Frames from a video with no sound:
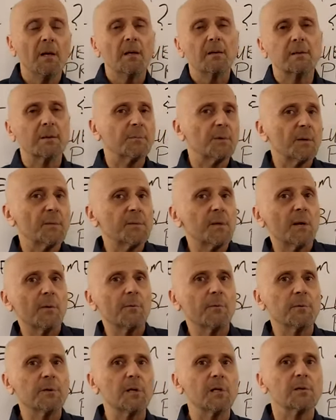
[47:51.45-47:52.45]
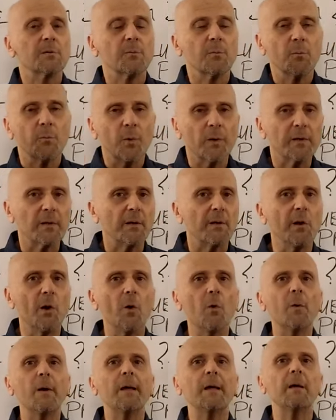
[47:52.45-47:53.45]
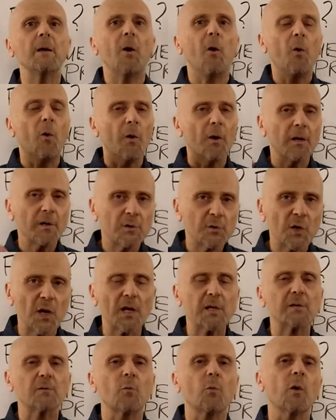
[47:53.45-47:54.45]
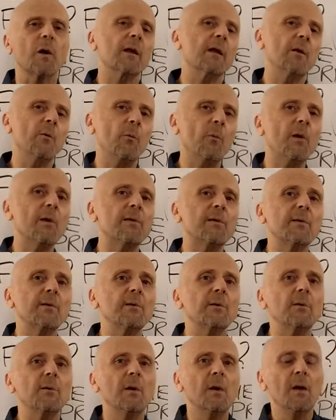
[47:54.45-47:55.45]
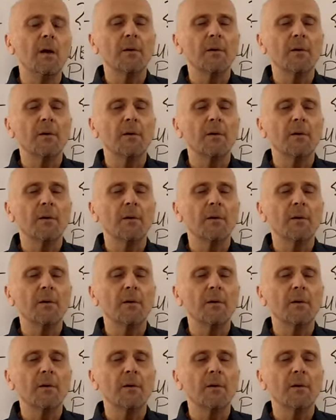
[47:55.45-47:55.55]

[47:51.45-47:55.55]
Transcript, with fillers: Sometimes they will just with a knowing or just working with you